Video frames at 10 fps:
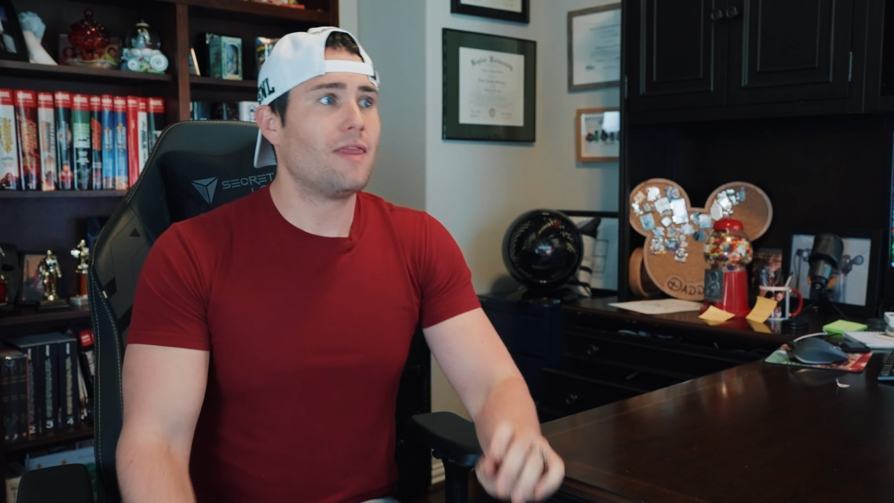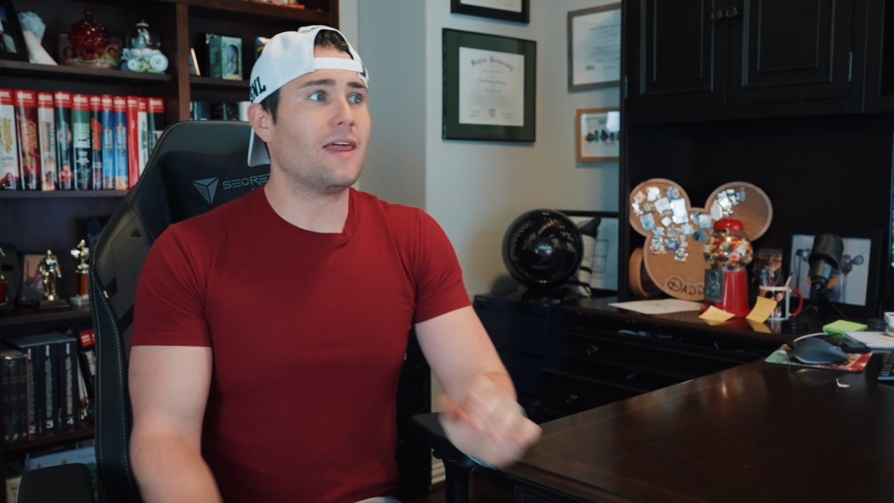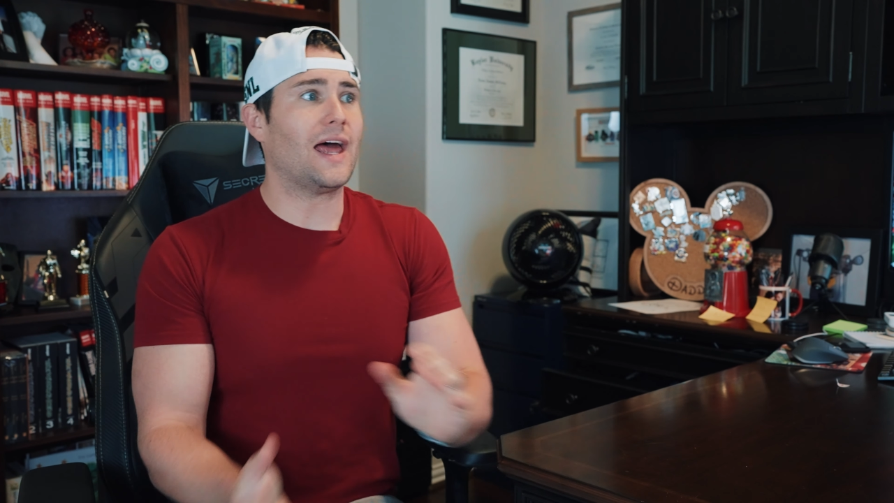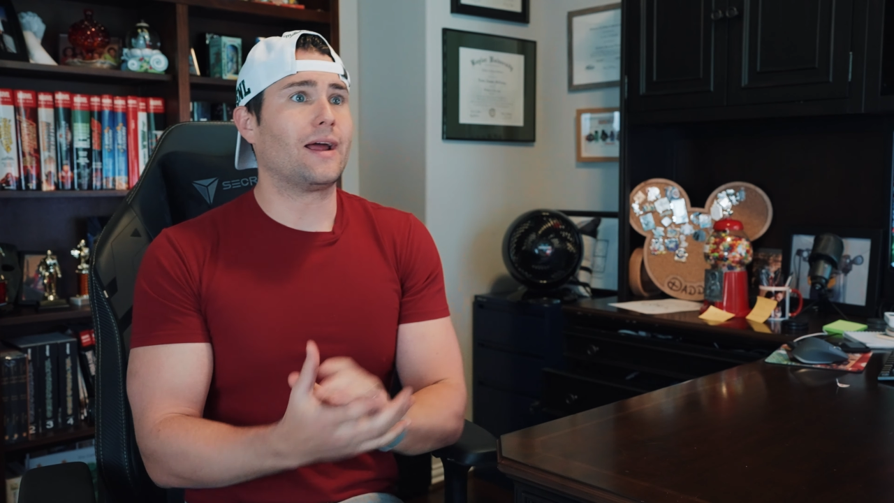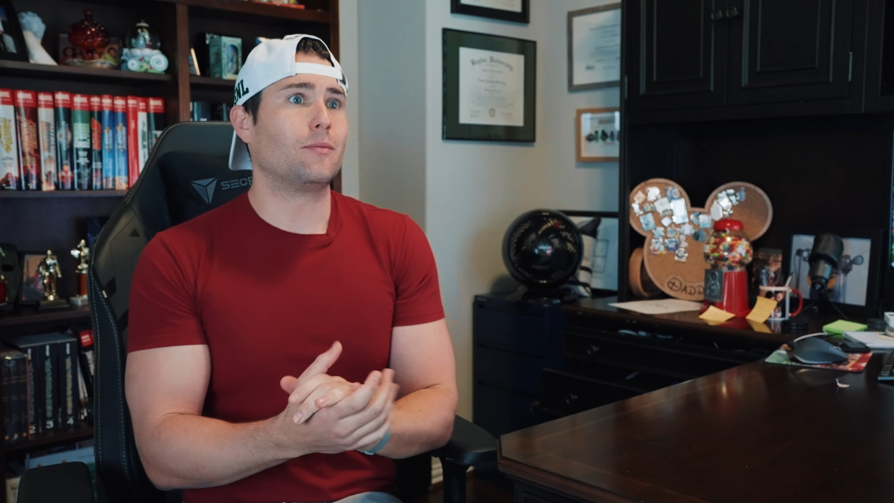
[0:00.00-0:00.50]

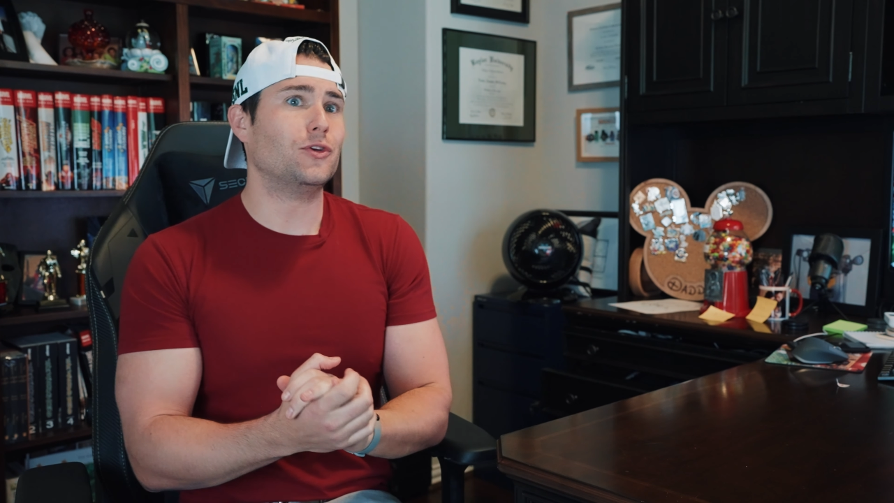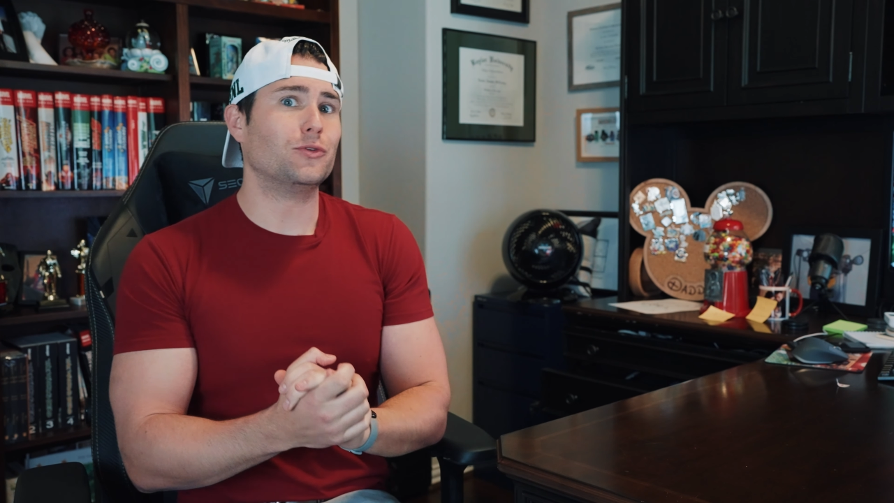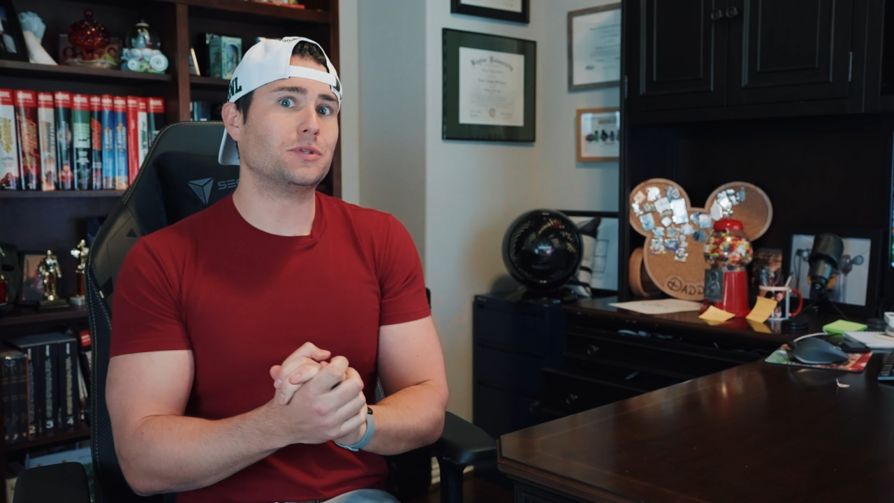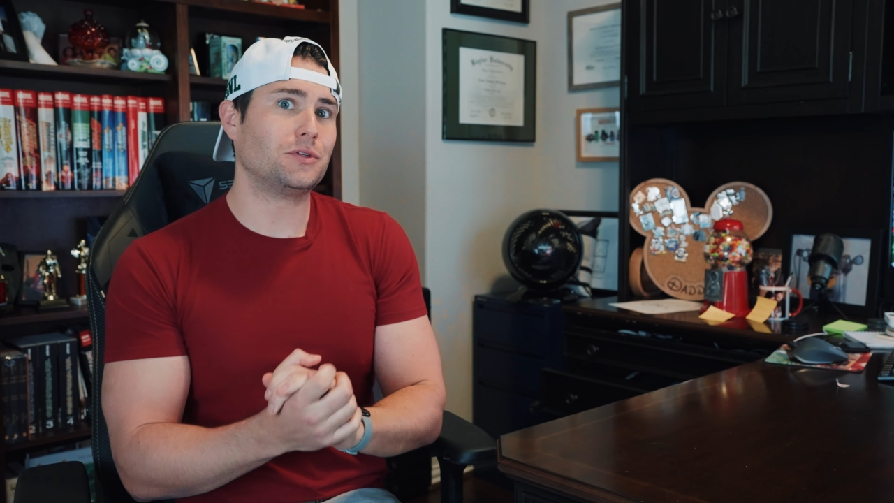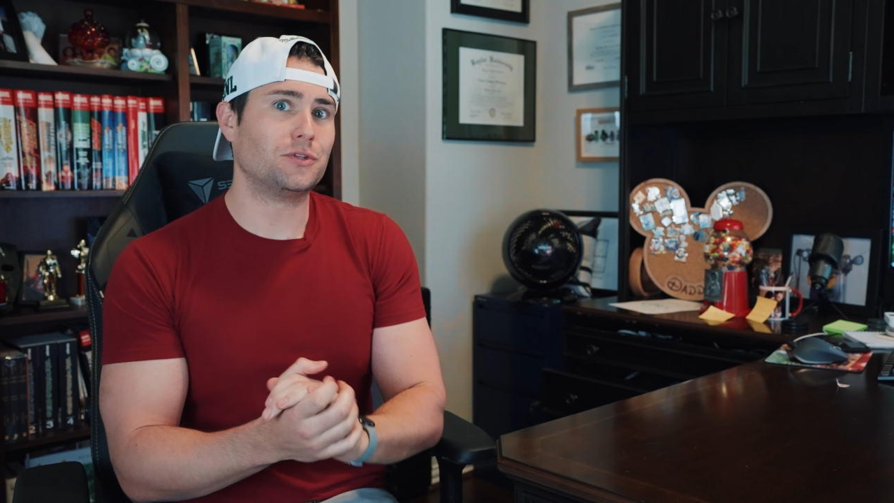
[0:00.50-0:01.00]
that I'm
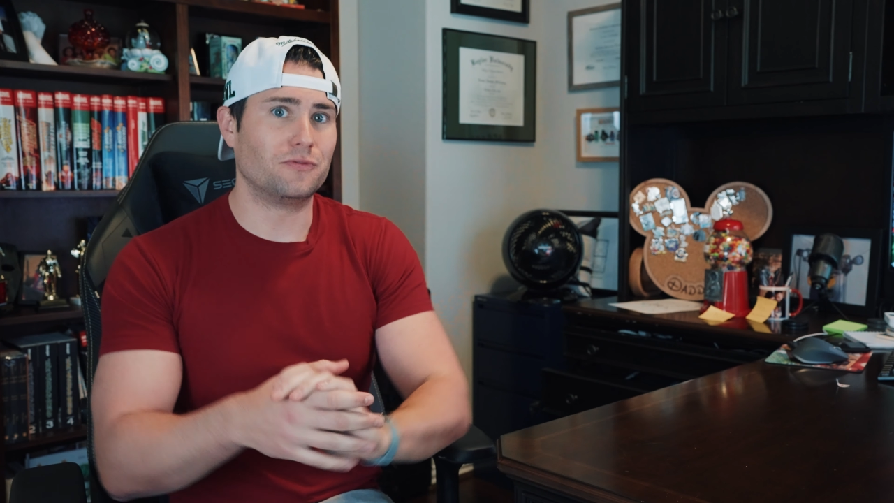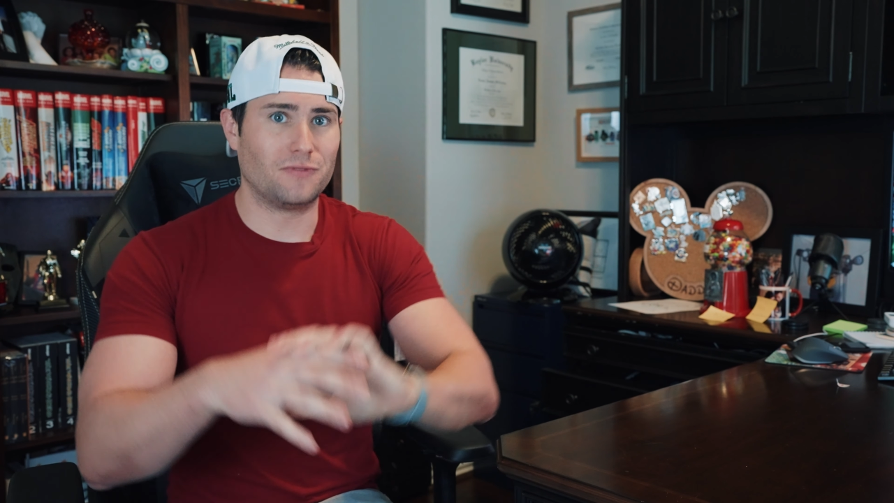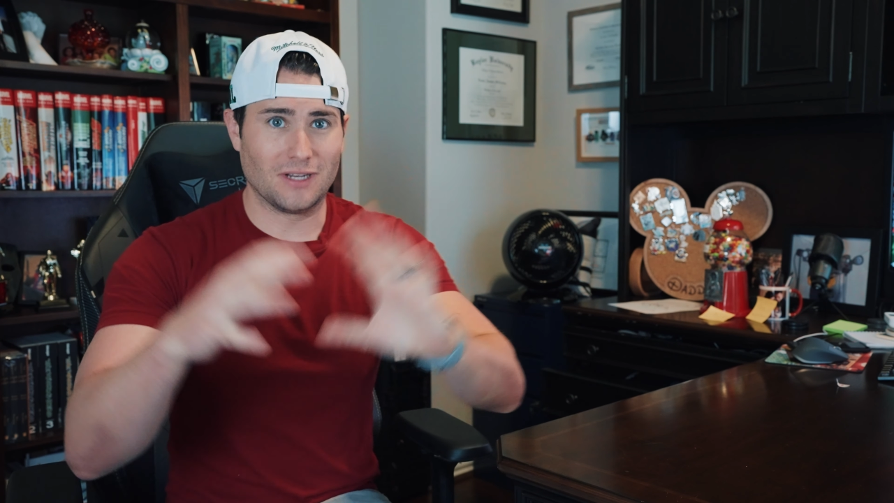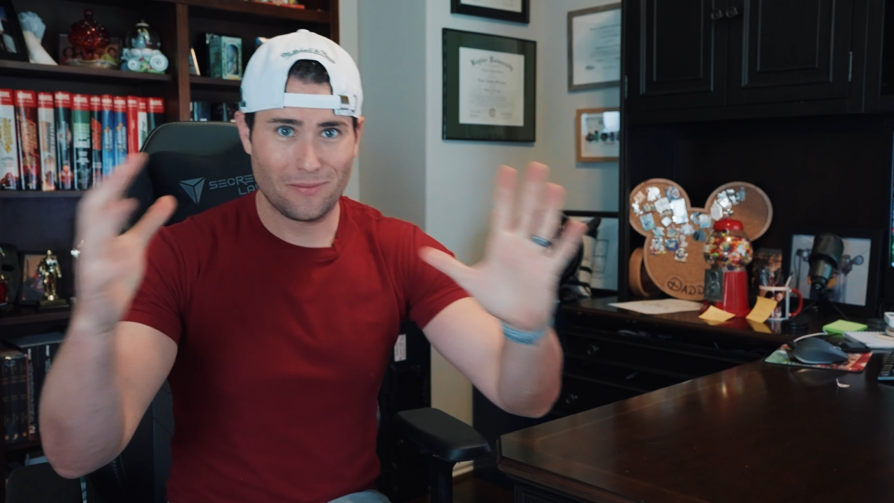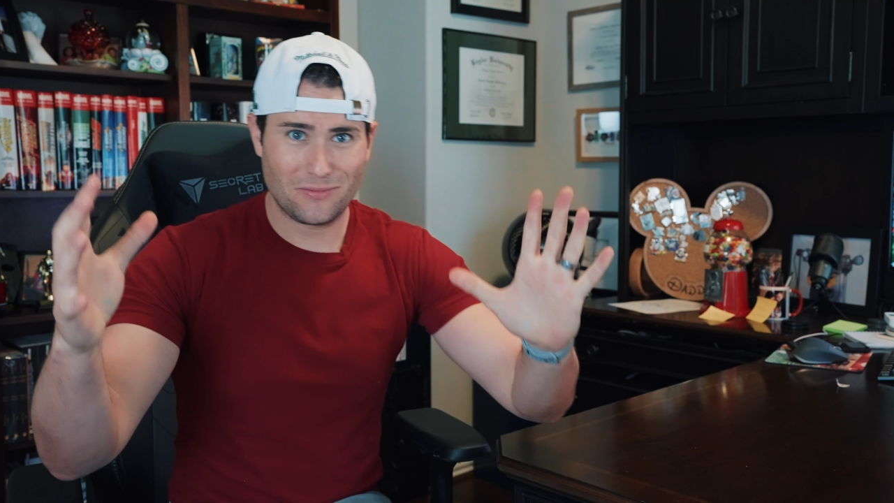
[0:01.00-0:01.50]
using to
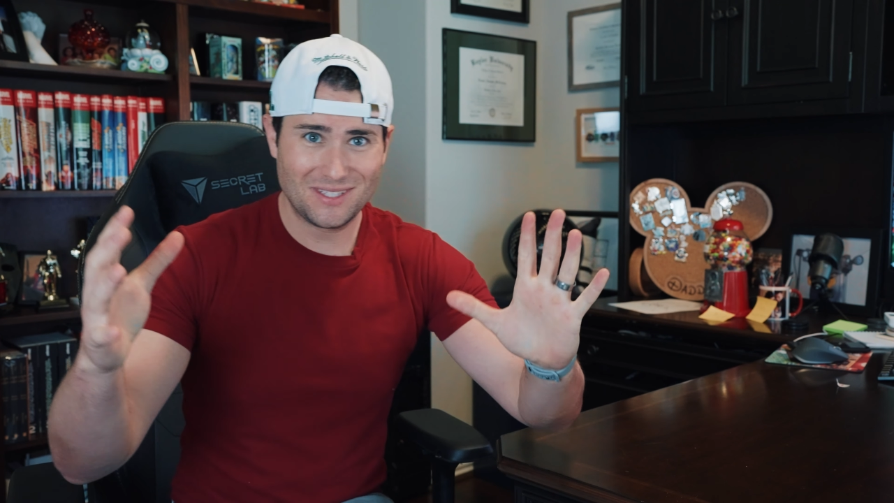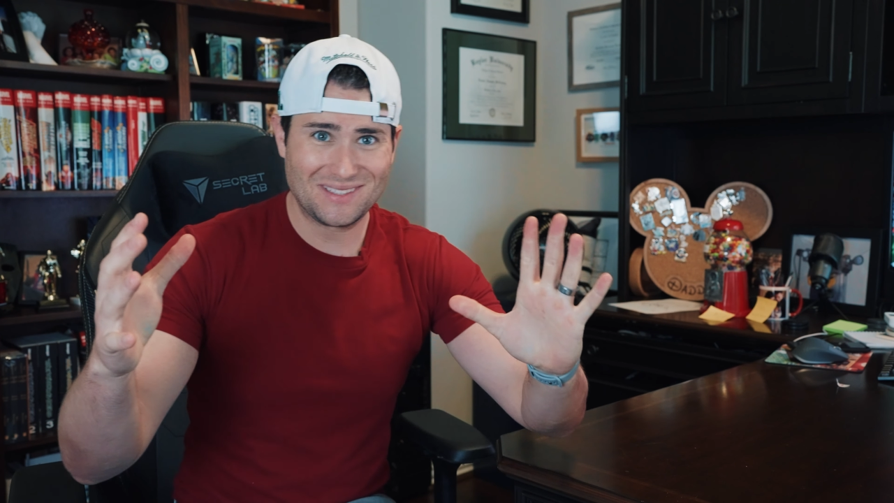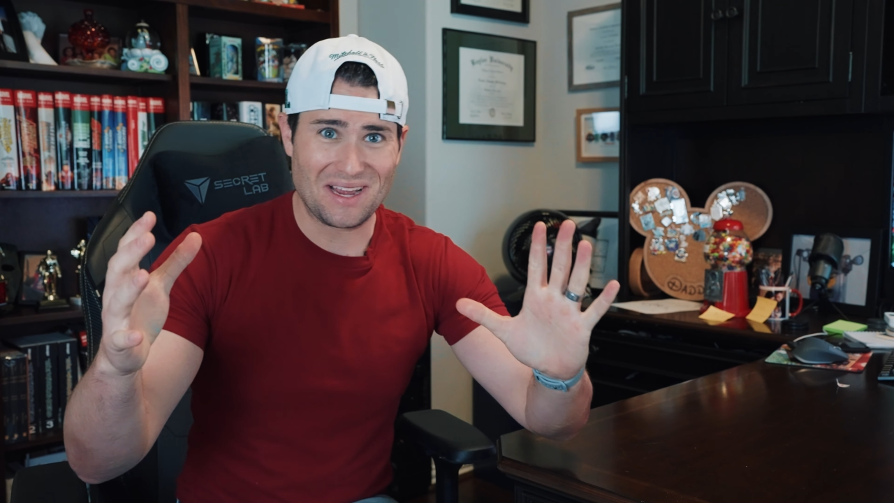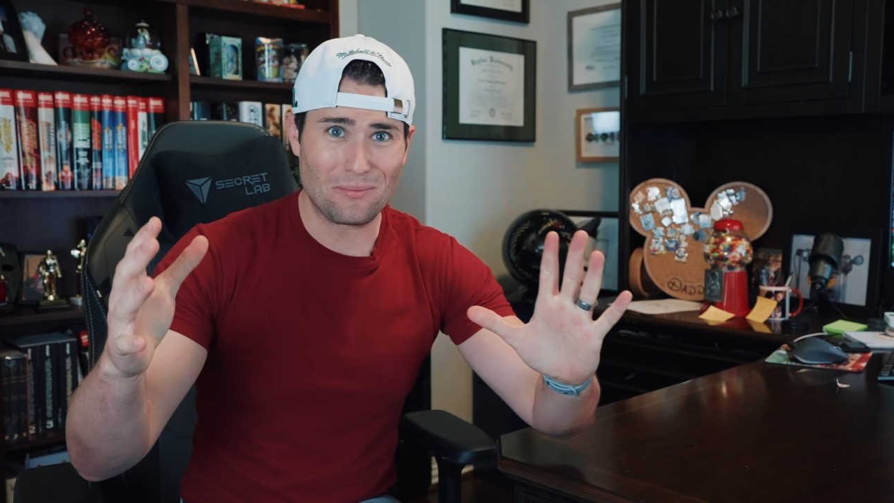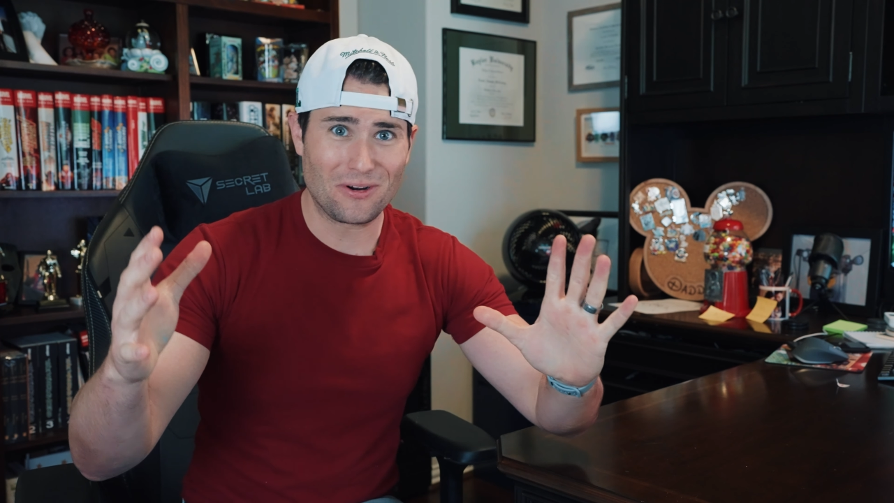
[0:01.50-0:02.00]
fill up the
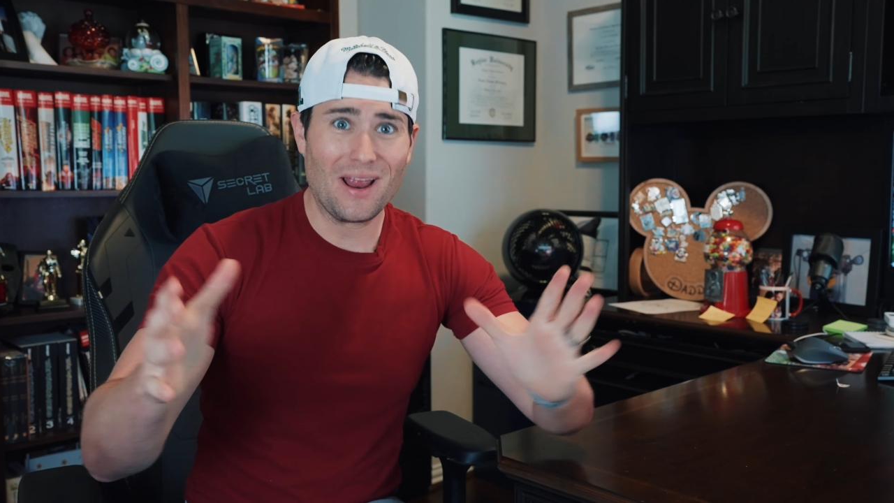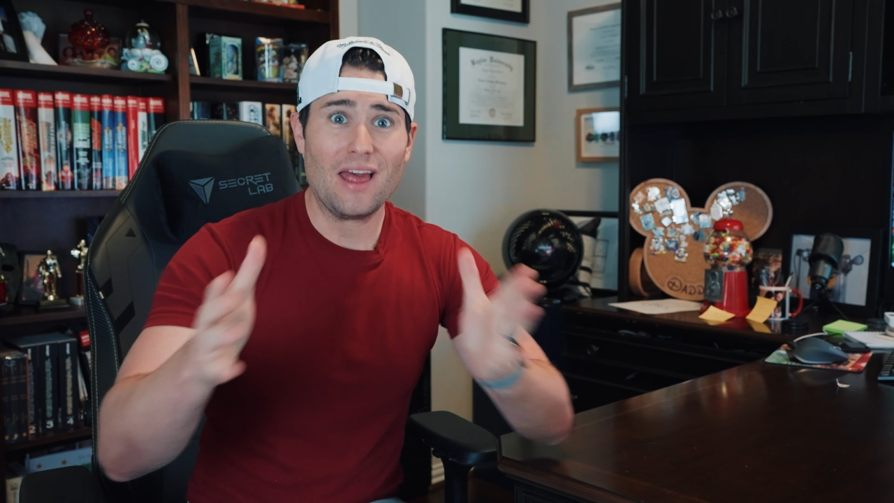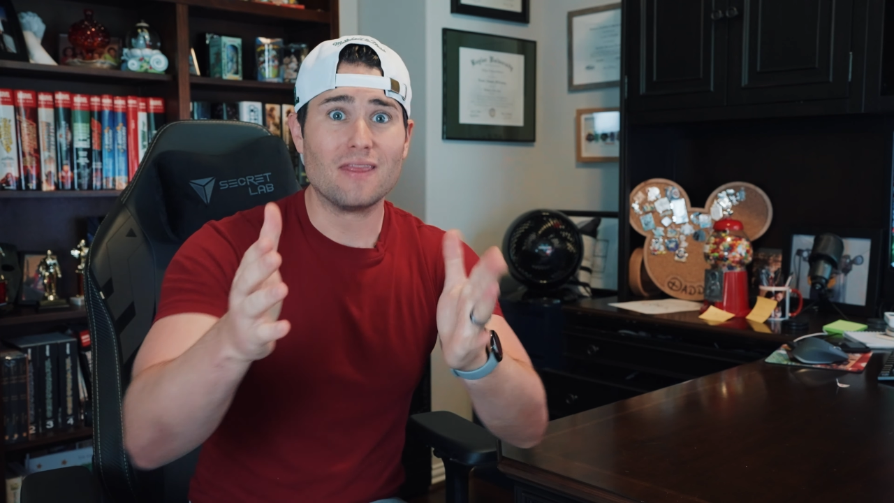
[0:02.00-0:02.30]
summer.